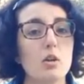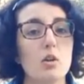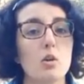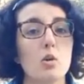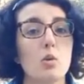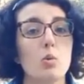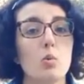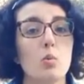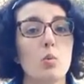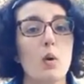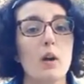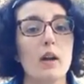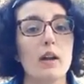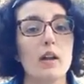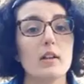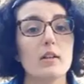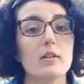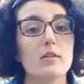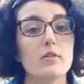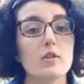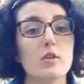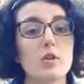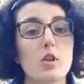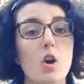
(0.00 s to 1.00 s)

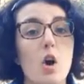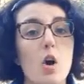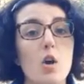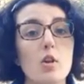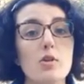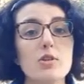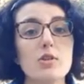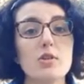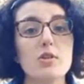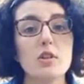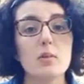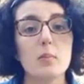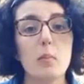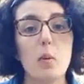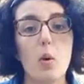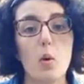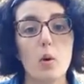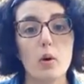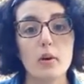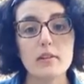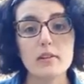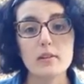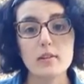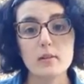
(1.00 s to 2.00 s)
which also
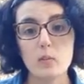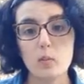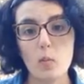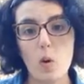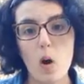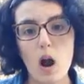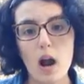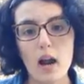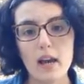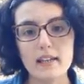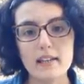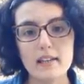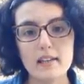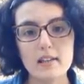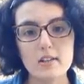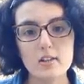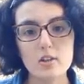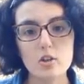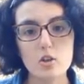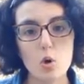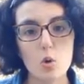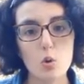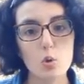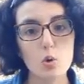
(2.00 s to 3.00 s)
supports why he's
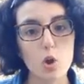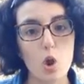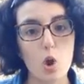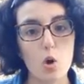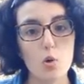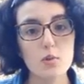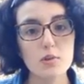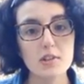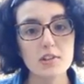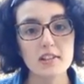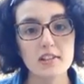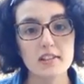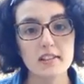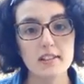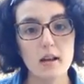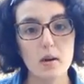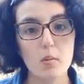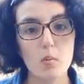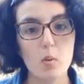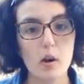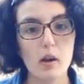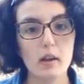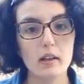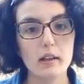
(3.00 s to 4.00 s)
so close to
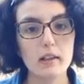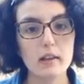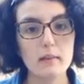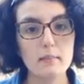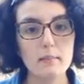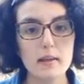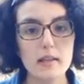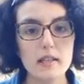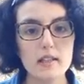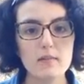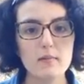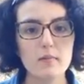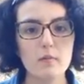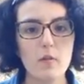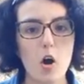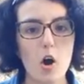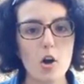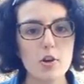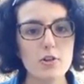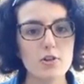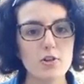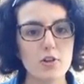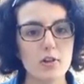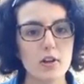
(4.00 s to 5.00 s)
someone he meets in
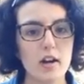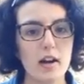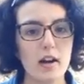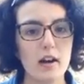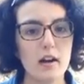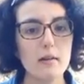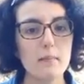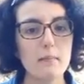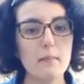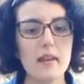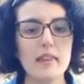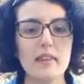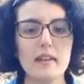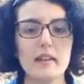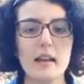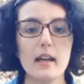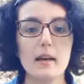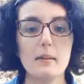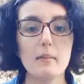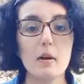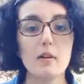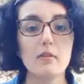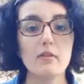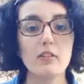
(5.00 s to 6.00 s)
foster care by the
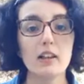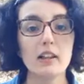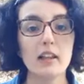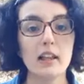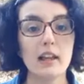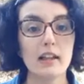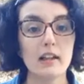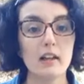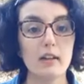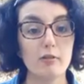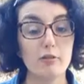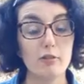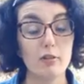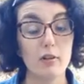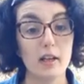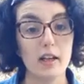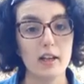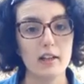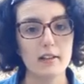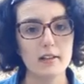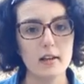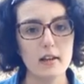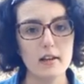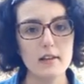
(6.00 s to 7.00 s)
name of Alana
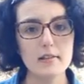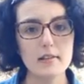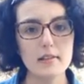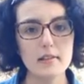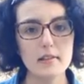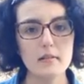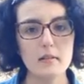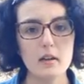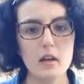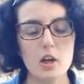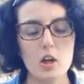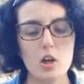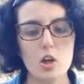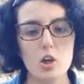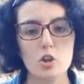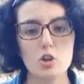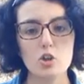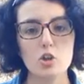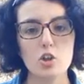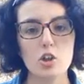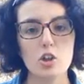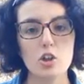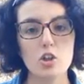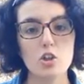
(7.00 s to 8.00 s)
Fernandez.
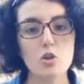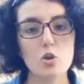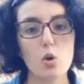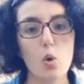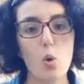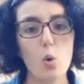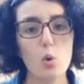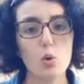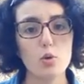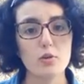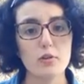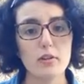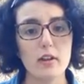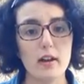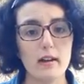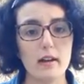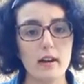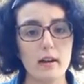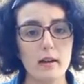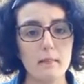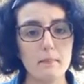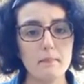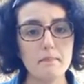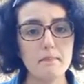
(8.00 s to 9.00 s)
She's older than
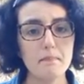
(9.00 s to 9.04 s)
him.